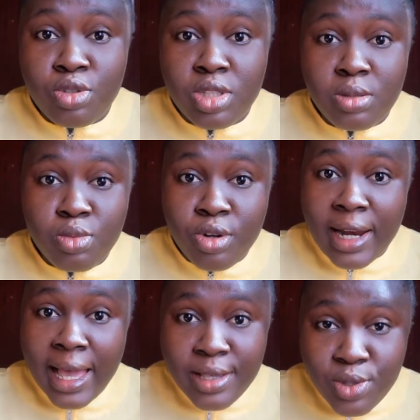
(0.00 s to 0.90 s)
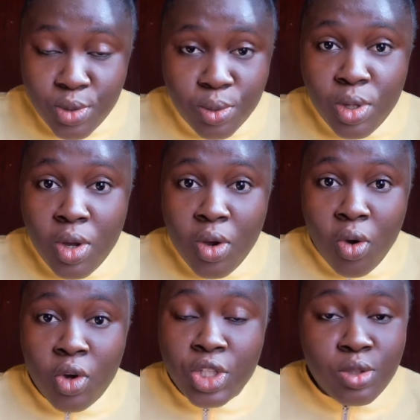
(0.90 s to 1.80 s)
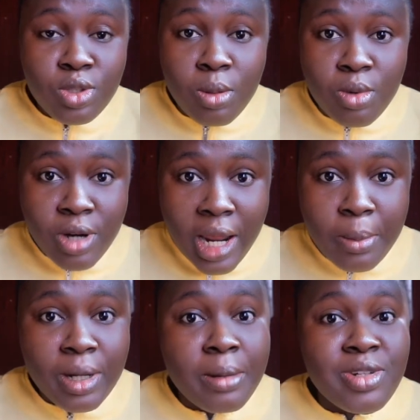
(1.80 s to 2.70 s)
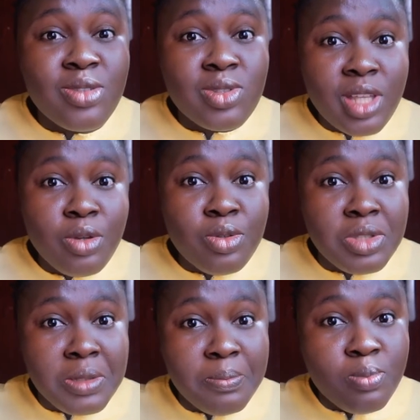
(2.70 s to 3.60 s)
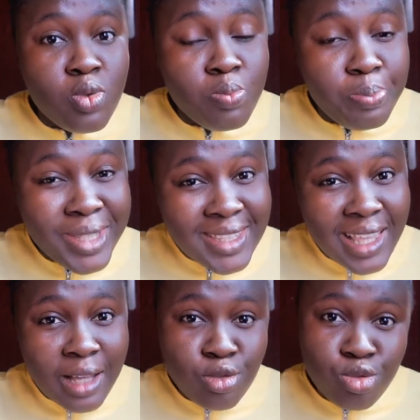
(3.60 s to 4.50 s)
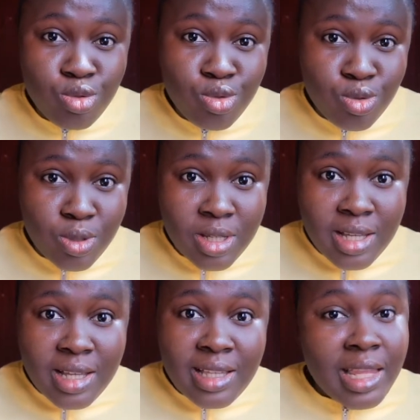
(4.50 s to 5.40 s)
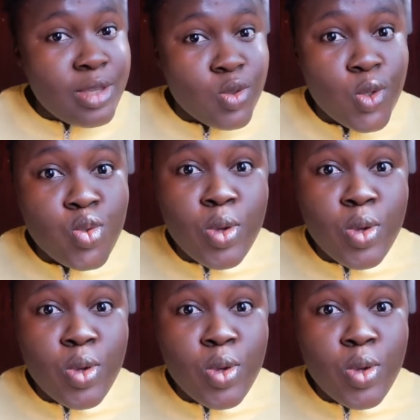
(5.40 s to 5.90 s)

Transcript: demoralize you or kill your morale, but I'm trying to tell you the bitter truth that is going to